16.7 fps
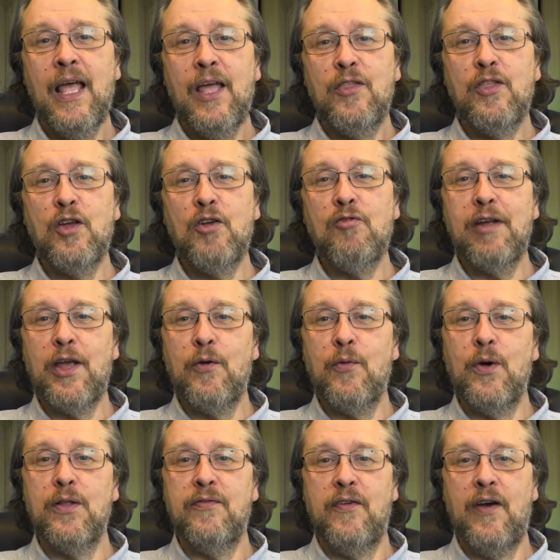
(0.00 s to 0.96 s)
The Greek
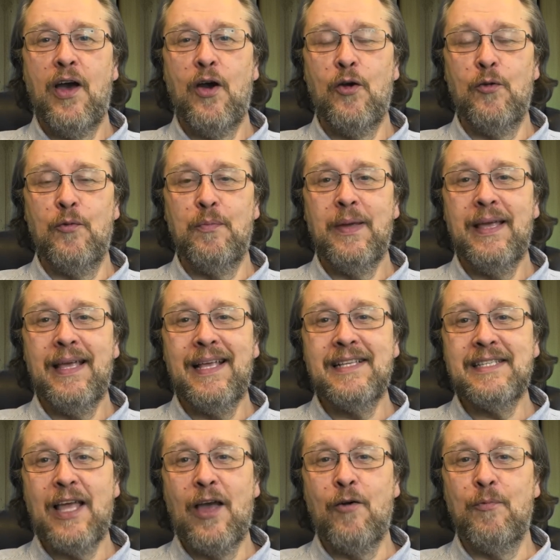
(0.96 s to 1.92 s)
word for hope is
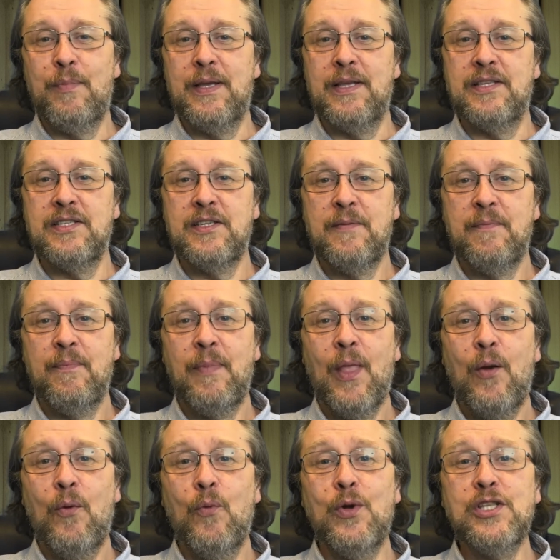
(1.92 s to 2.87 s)
elpis,
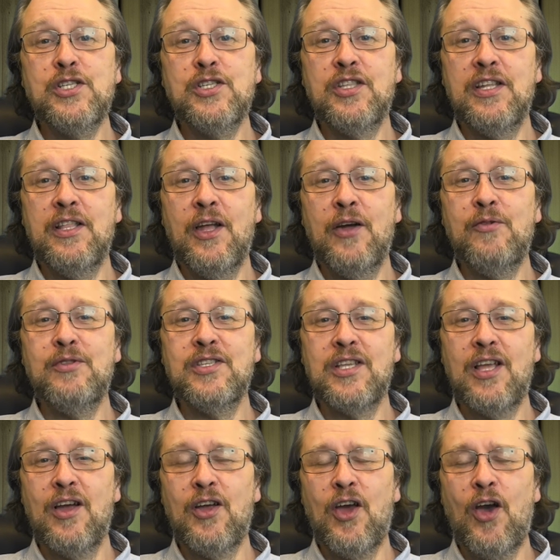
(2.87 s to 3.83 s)
which denotes
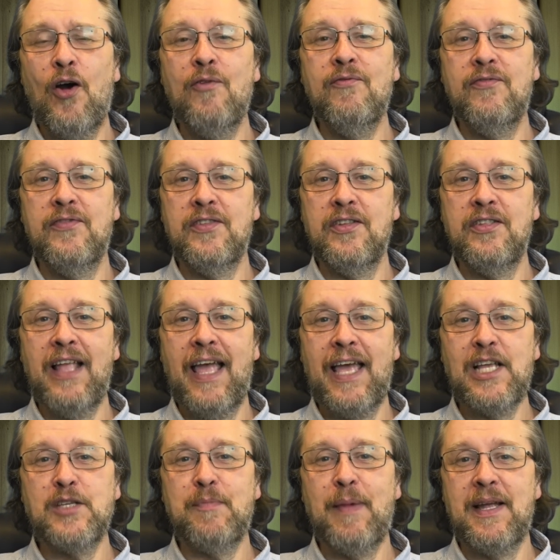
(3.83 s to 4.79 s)
a confident
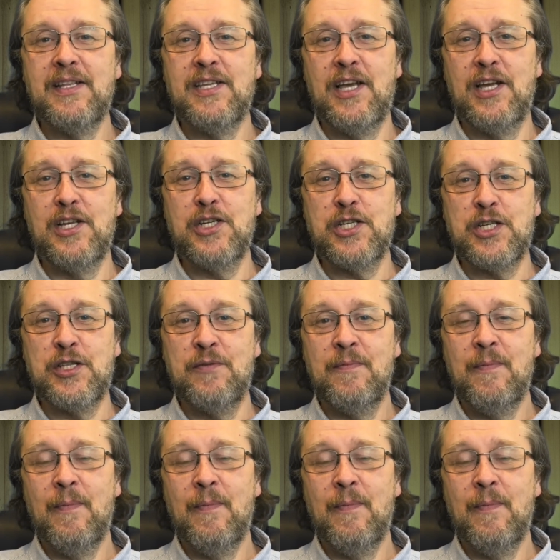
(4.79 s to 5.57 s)
expectation,